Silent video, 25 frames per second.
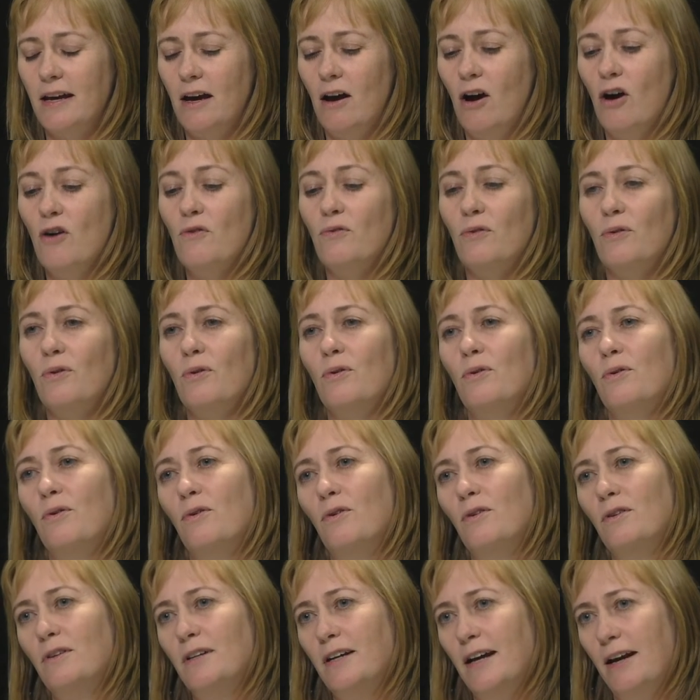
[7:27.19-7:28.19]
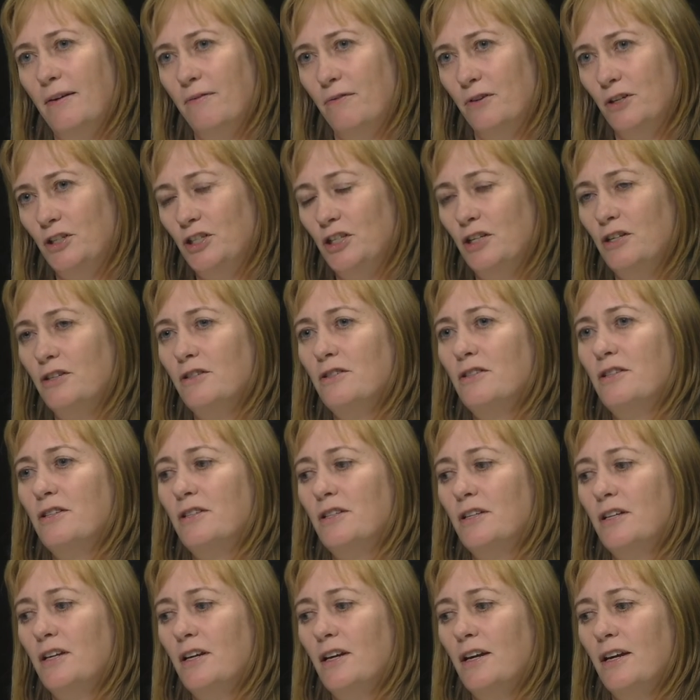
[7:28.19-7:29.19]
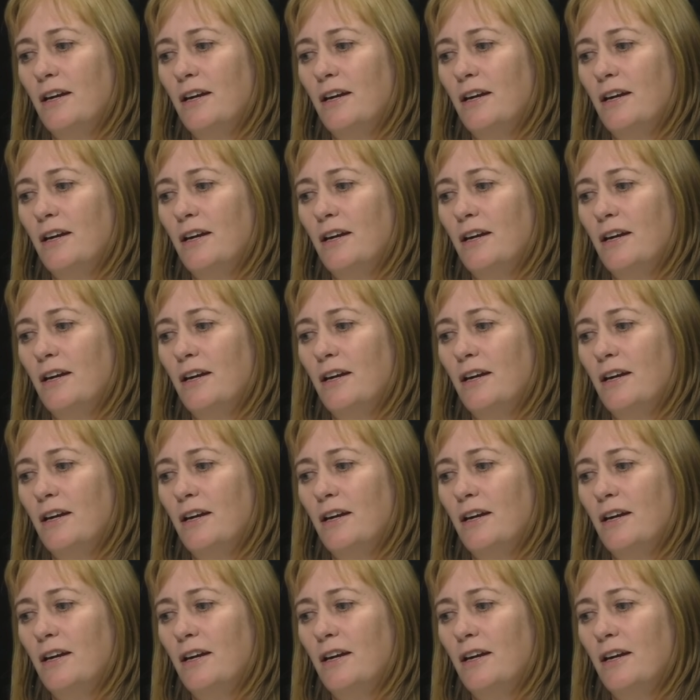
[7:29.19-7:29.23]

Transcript: overall have reduced,